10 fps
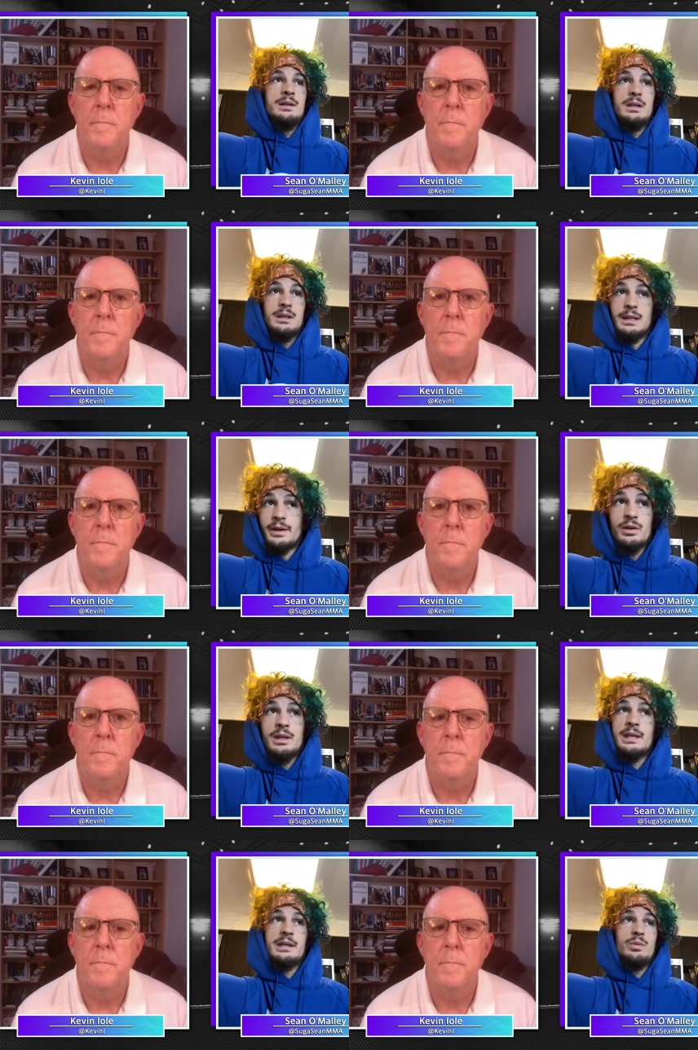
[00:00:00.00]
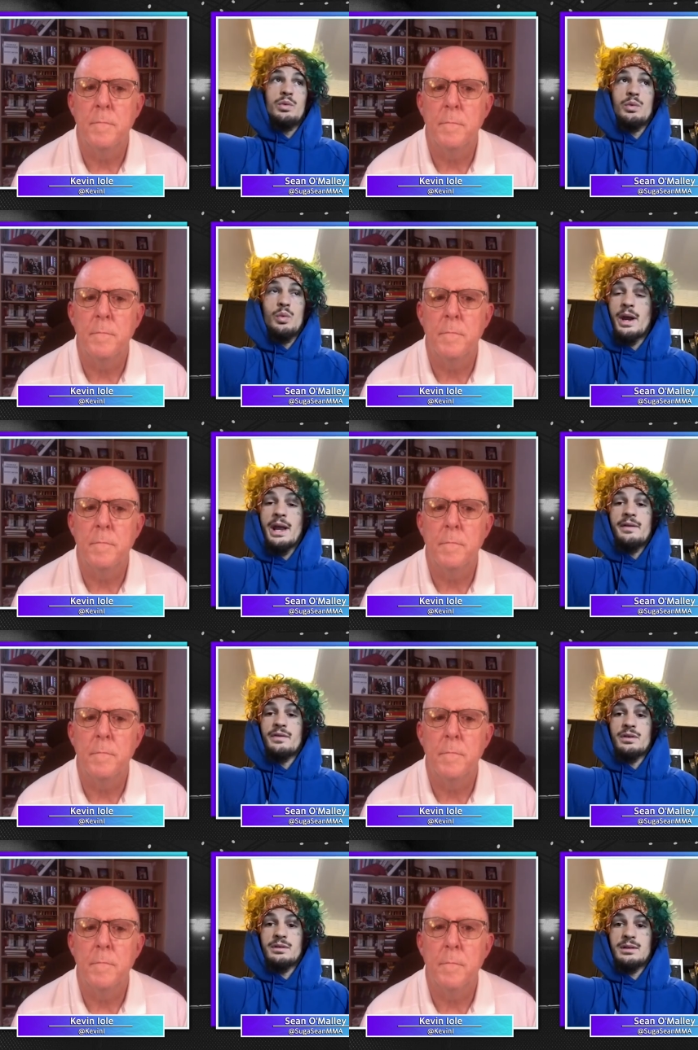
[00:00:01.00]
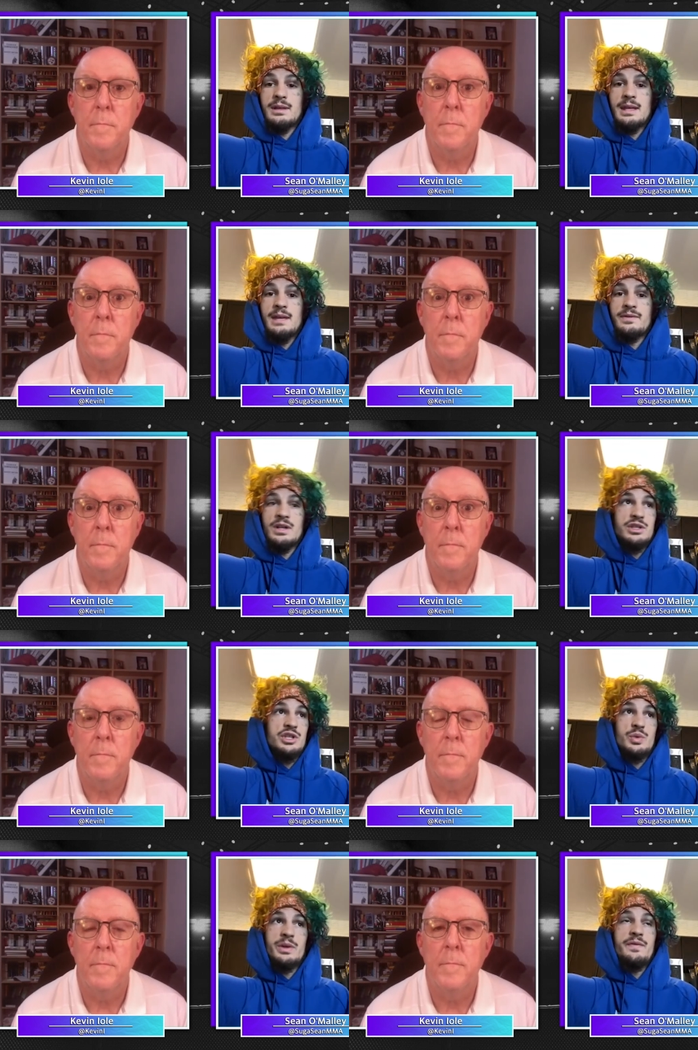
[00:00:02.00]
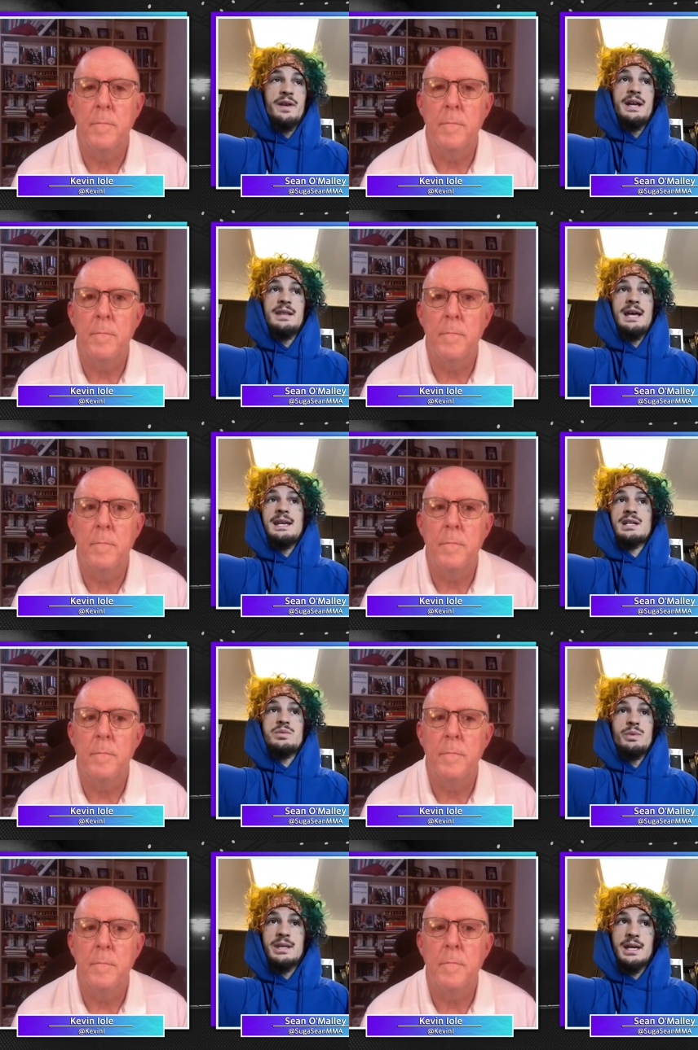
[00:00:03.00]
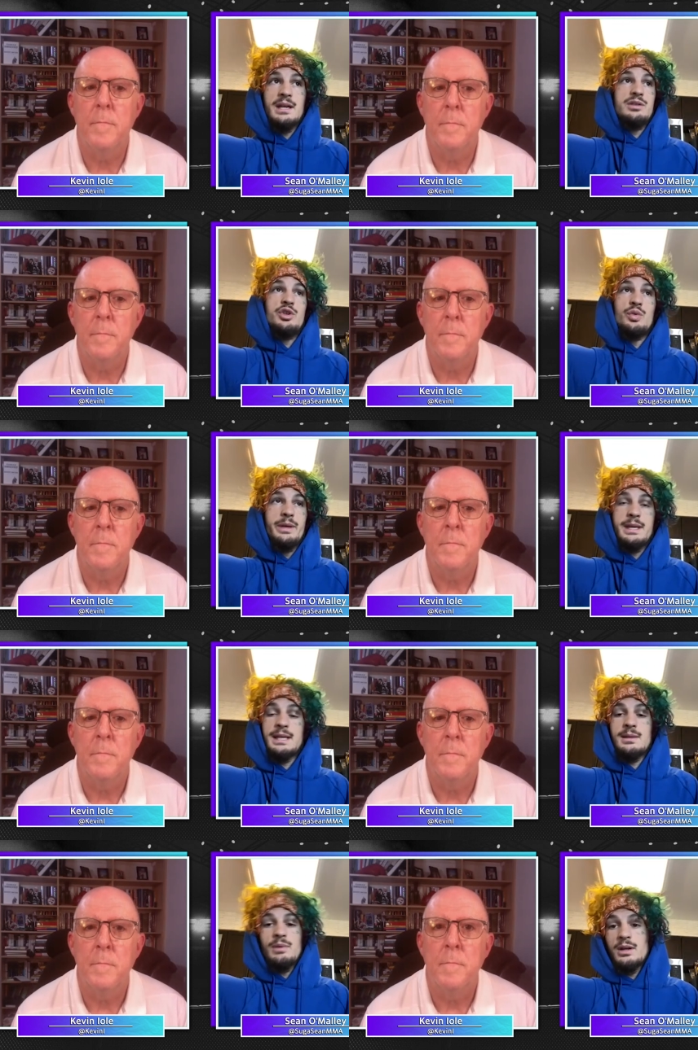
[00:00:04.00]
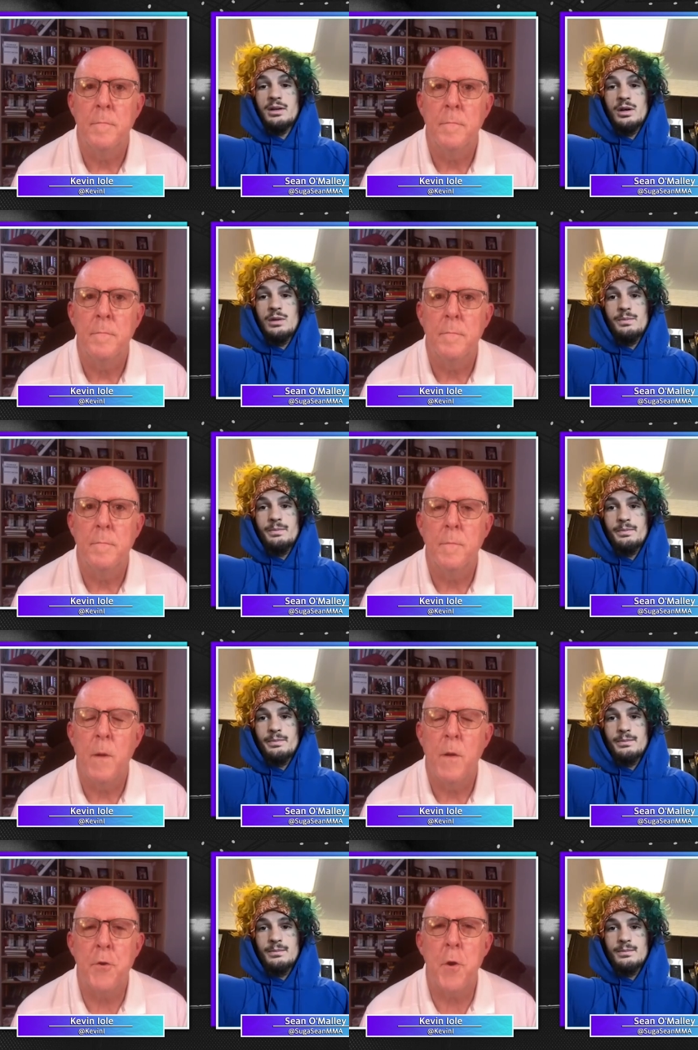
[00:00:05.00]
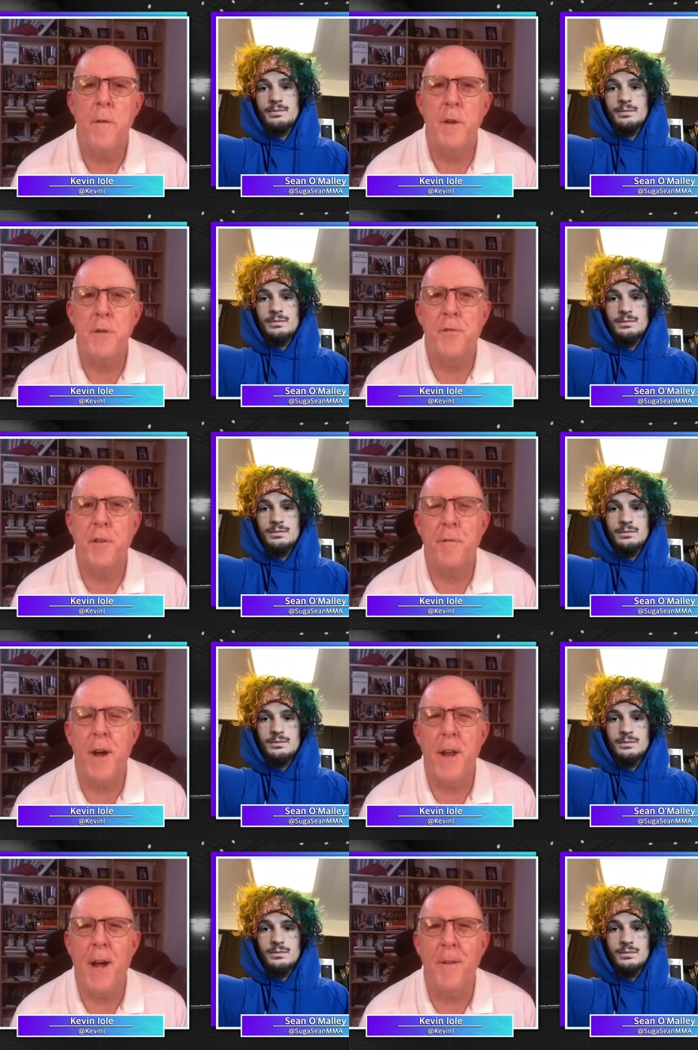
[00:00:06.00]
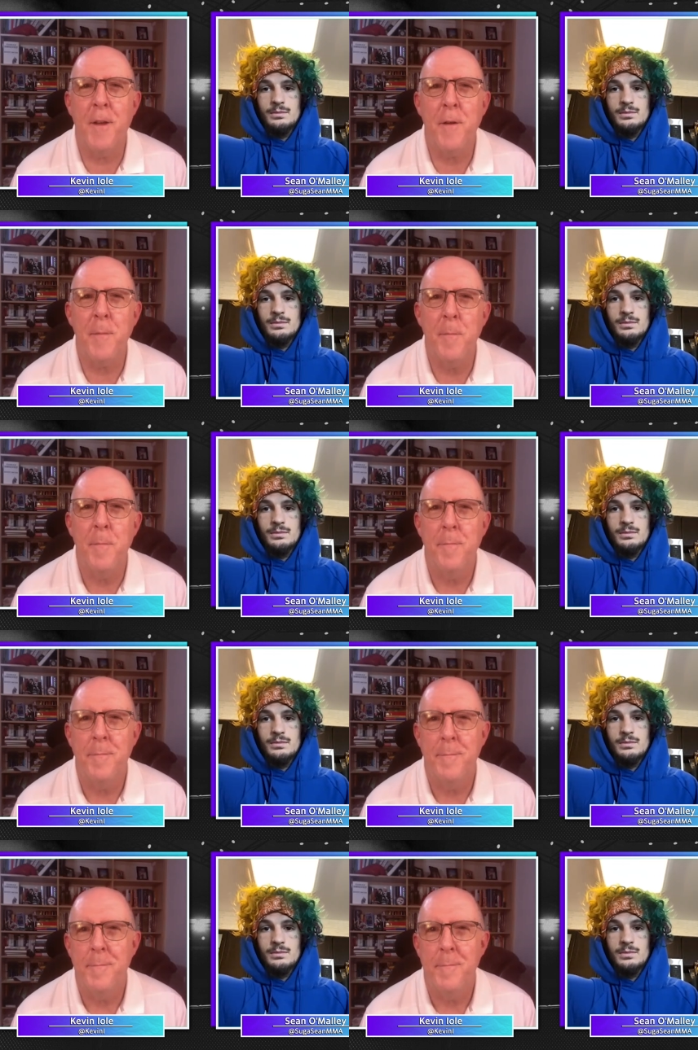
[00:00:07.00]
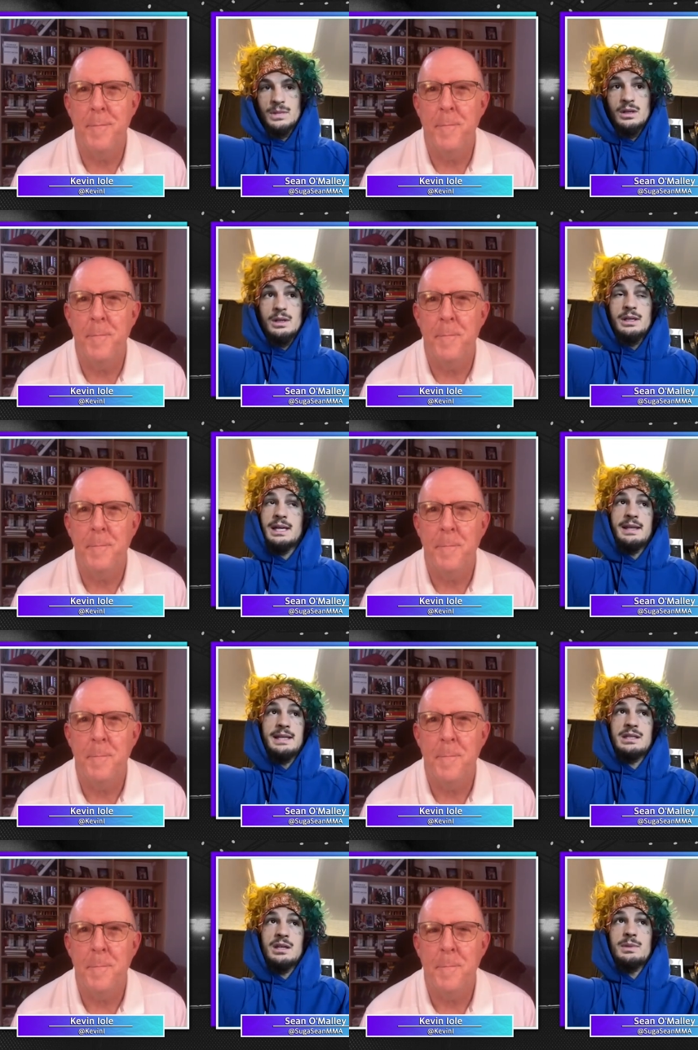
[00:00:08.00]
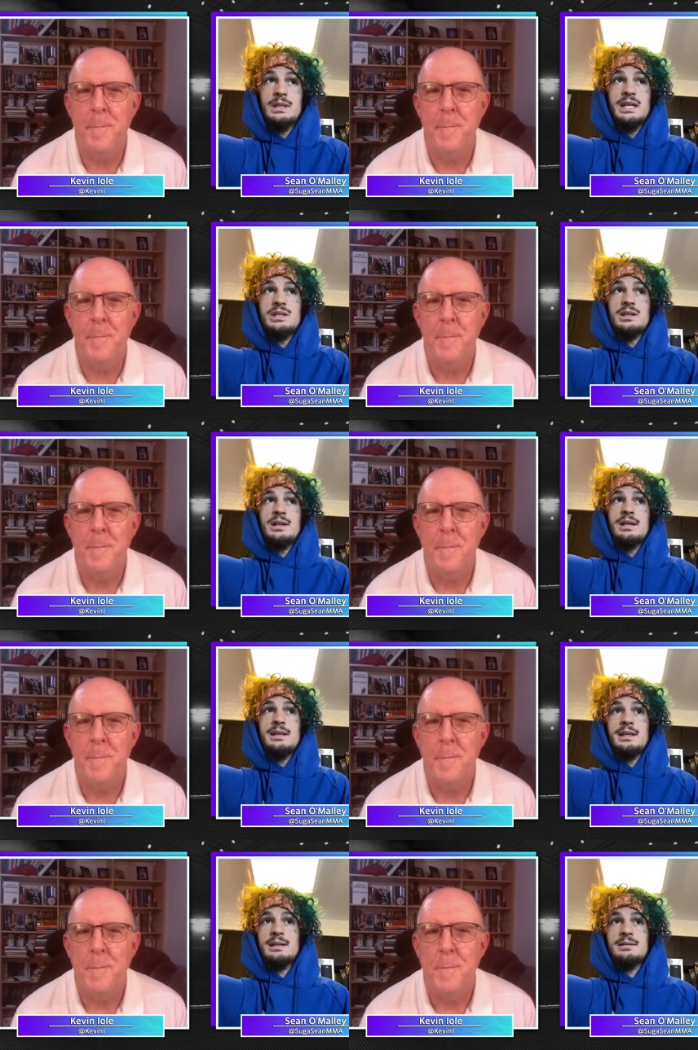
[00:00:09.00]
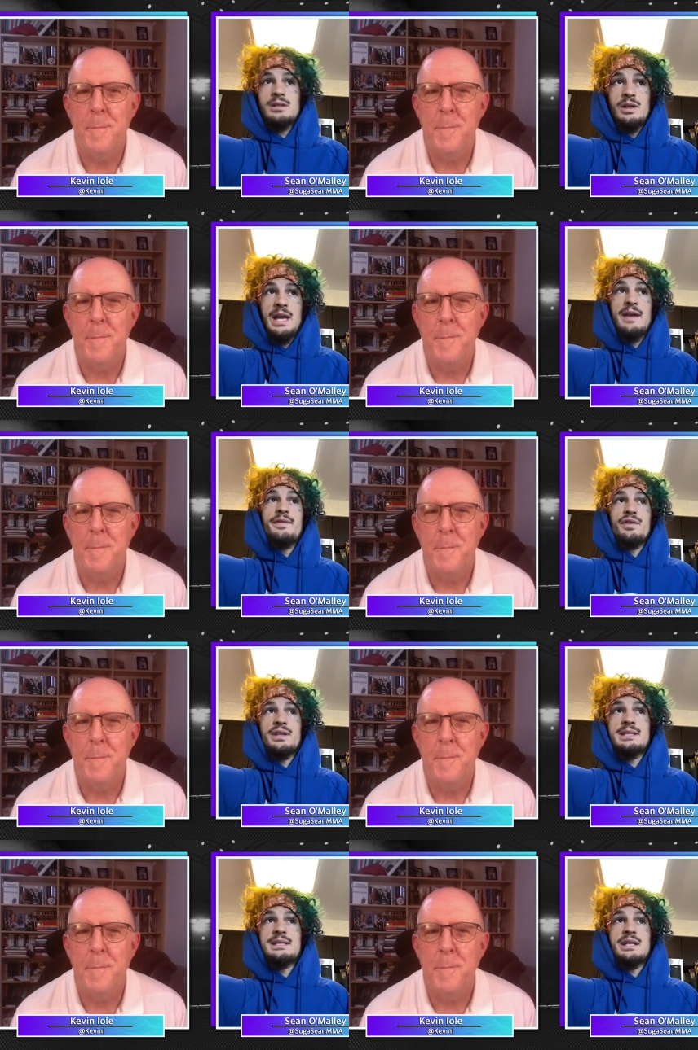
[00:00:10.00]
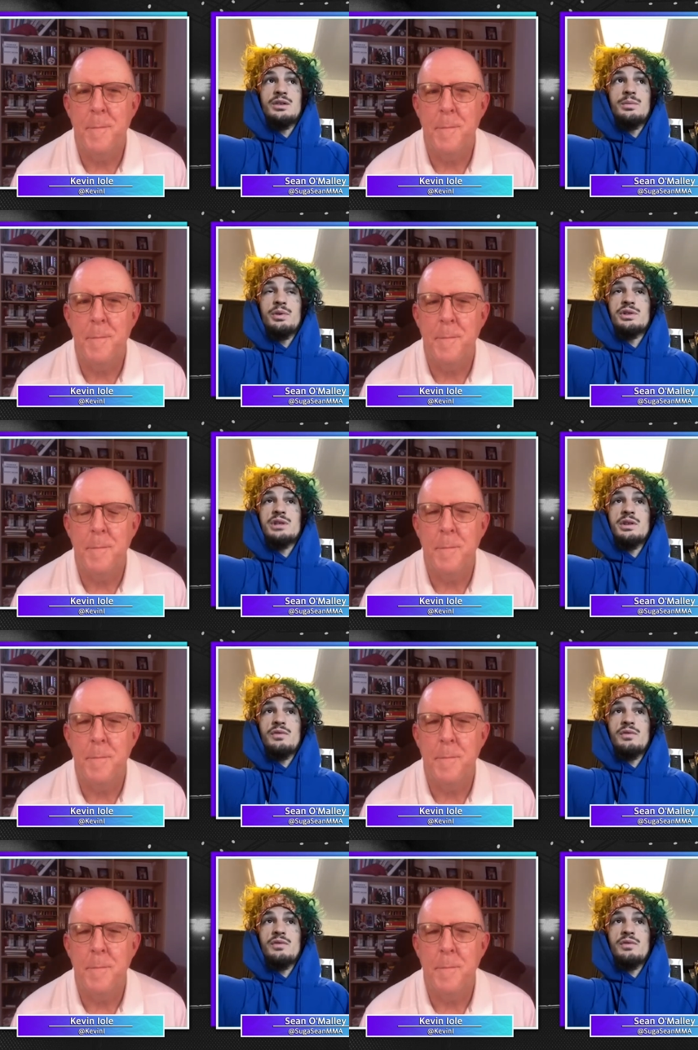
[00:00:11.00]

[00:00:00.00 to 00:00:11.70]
Speaker 1: Literally whenever. If there's a sweet fight that next weekend, 2 weekends, I'm ready to go.
Speaker 2: Do you have interest in Fight Island?
Speaker 1: Yeah, that's going to be legendary. I think, you know, every single person on the